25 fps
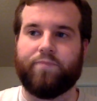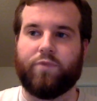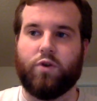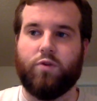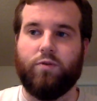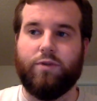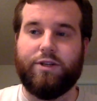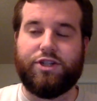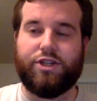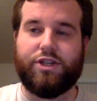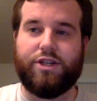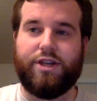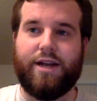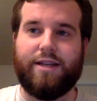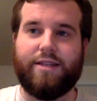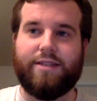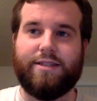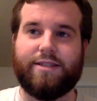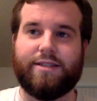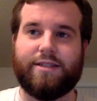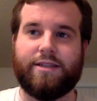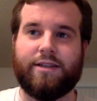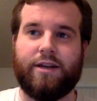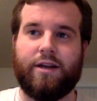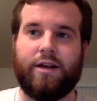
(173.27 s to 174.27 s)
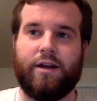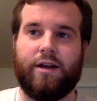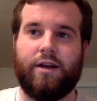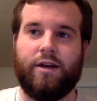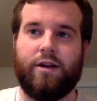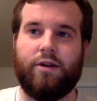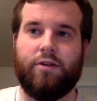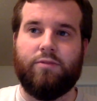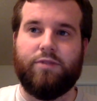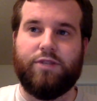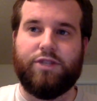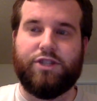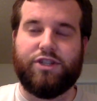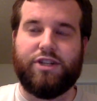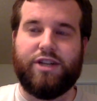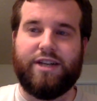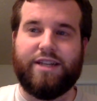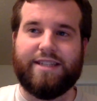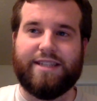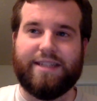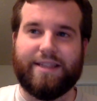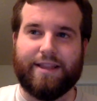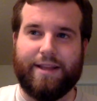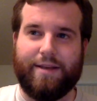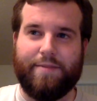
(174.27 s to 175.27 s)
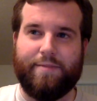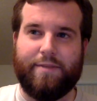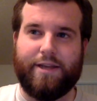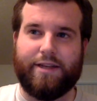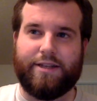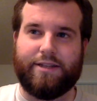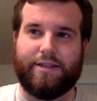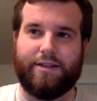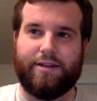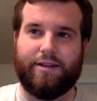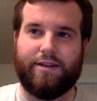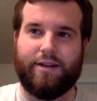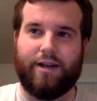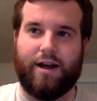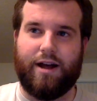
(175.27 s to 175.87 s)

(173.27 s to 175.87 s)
Which does limit